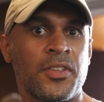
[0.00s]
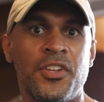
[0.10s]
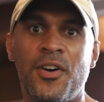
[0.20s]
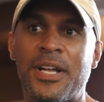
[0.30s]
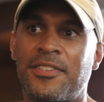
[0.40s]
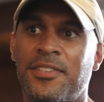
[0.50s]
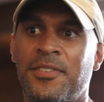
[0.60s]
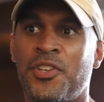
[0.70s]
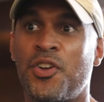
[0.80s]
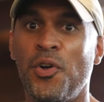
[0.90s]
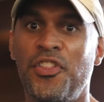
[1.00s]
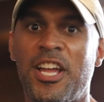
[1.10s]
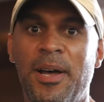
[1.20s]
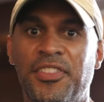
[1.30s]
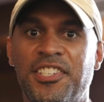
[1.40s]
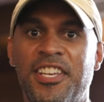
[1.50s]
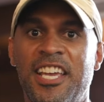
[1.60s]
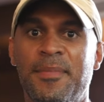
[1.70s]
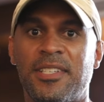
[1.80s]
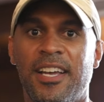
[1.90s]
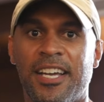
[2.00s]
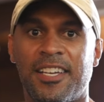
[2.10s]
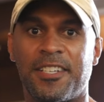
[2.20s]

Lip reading: You know, it's the cool thing about this game is like,